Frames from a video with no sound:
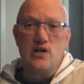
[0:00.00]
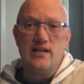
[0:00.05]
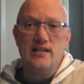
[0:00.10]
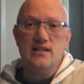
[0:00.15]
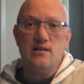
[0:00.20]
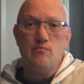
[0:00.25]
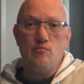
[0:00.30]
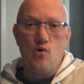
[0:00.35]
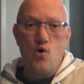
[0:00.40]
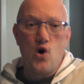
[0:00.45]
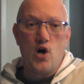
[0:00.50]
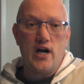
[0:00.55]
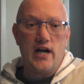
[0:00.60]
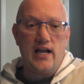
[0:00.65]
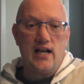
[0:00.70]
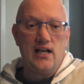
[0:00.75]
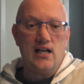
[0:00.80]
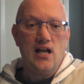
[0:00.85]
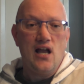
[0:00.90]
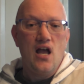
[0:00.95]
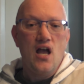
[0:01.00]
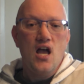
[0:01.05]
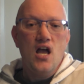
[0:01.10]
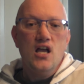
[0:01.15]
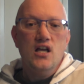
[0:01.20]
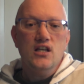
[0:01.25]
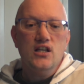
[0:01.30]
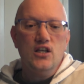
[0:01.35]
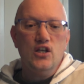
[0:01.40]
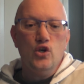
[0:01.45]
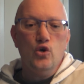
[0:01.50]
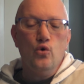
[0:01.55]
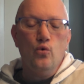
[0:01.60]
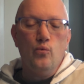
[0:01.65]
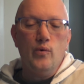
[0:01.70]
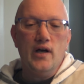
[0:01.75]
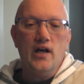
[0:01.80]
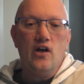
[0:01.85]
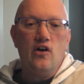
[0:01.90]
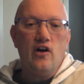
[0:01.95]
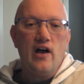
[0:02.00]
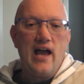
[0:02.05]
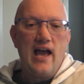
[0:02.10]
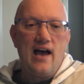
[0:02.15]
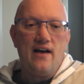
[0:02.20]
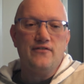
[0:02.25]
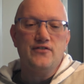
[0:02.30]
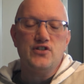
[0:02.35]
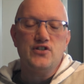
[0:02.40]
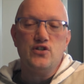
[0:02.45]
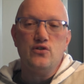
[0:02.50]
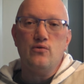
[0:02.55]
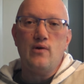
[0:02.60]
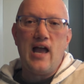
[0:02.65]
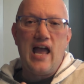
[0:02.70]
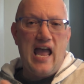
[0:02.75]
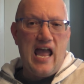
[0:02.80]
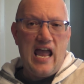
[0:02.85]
in the morning, you will have to